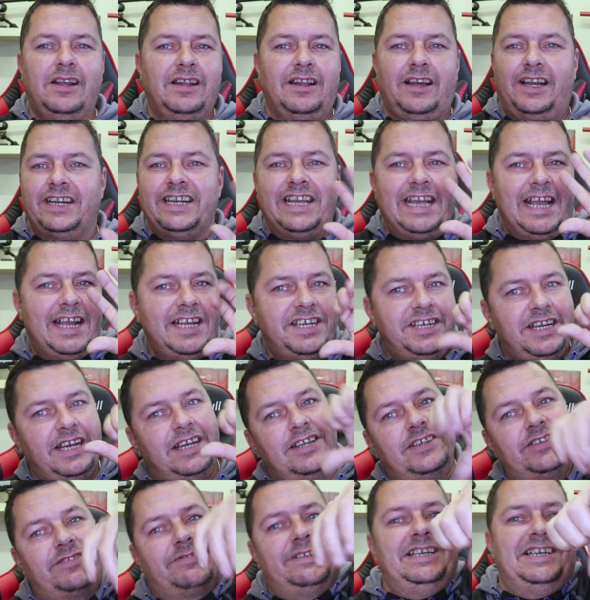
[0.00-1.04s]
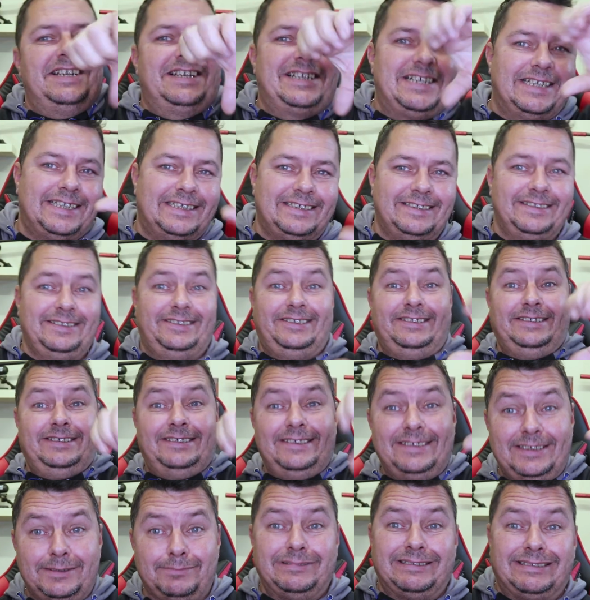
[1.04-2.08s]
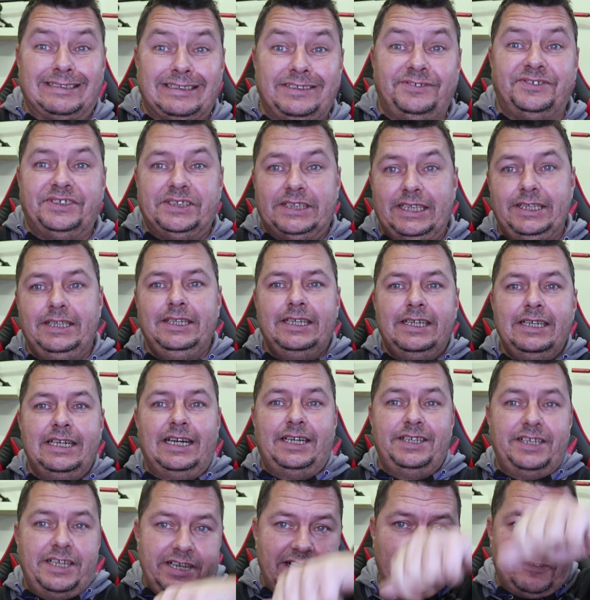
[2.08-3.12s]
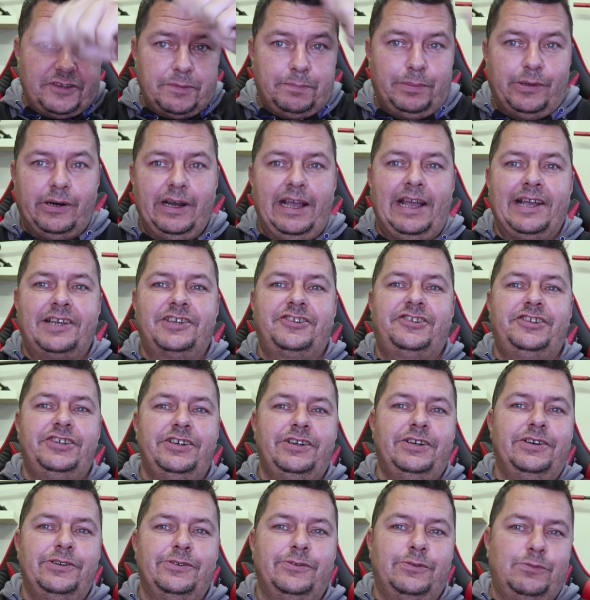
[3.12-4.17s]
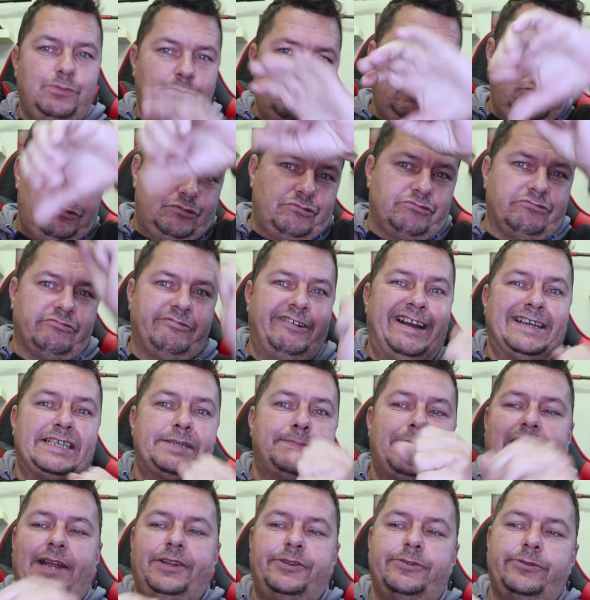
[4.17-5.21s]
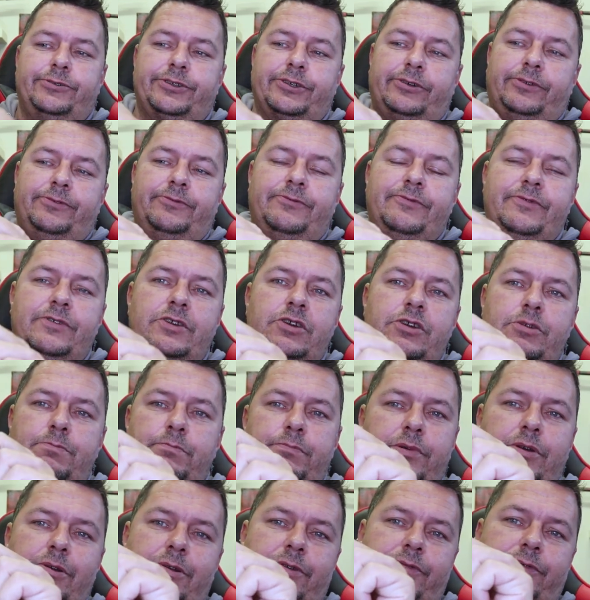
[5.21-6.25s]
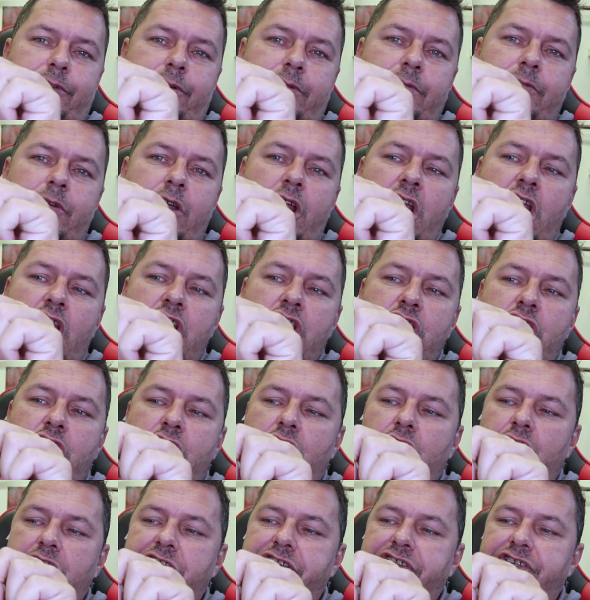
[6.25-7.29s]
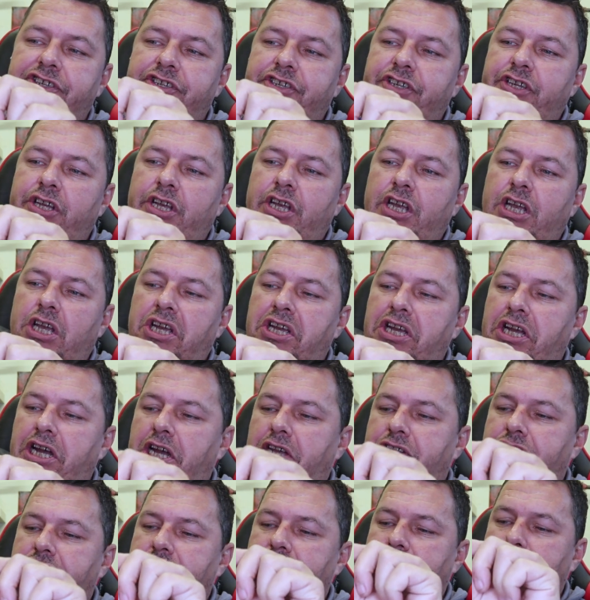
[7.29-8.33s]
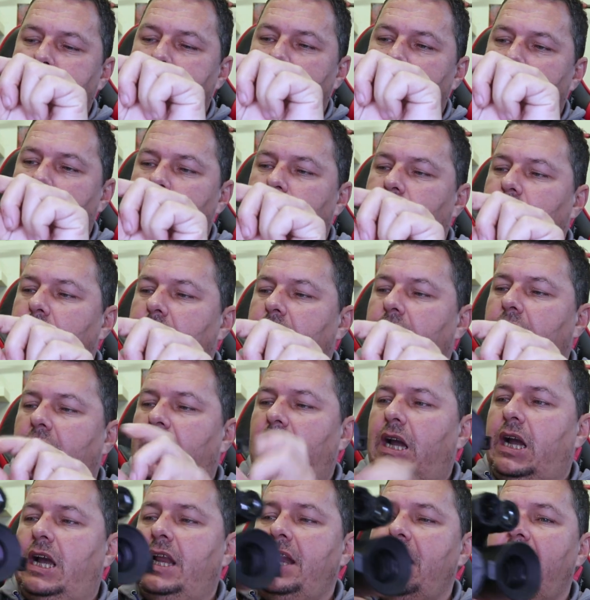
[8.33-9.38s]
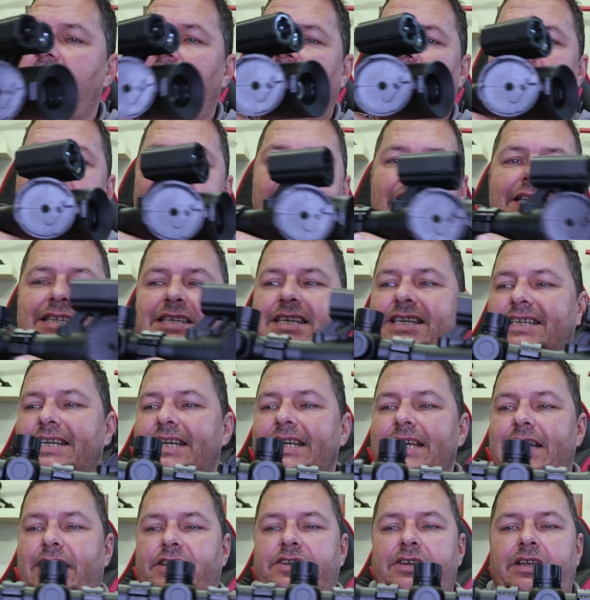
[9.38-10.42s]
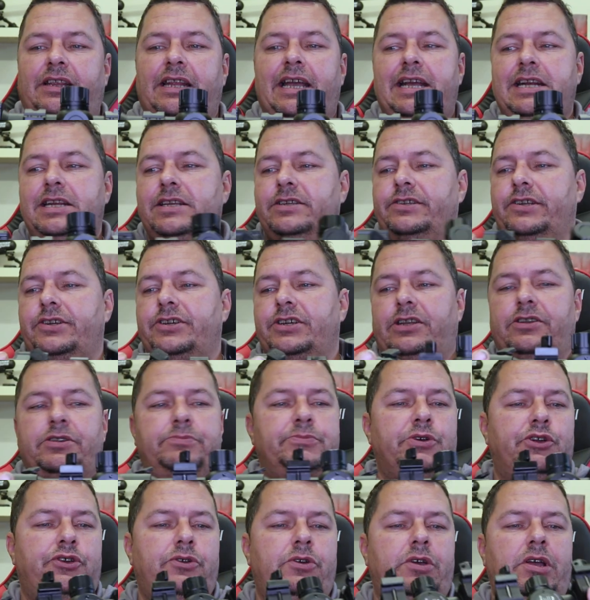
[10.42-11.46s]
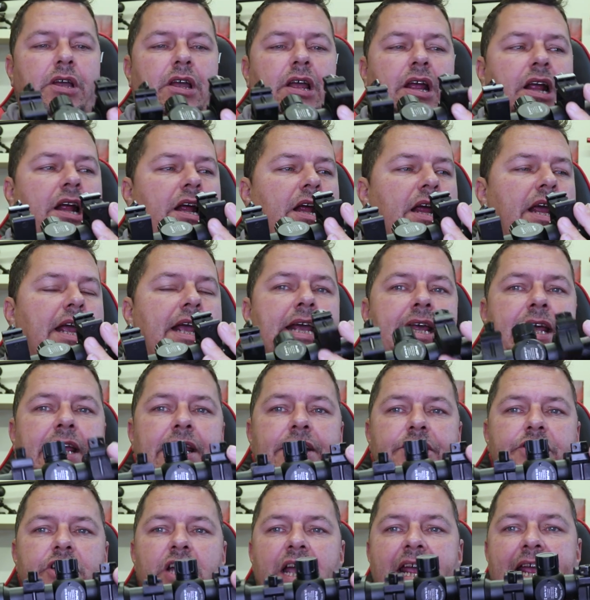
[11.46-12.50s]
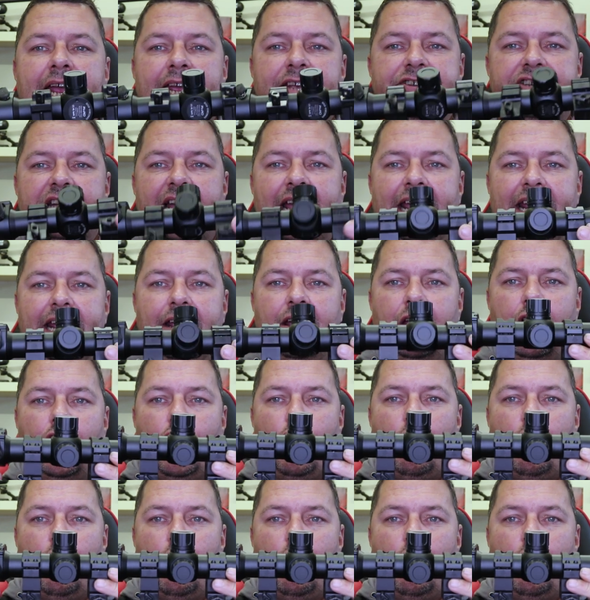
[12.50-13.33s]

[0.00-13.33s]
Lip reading: like the ATMs where you can't turn them, like this thing. And then you have to put external grasp handles on. Beautiful, nice and smooth. And that is it, ladies and gentlemen. It is a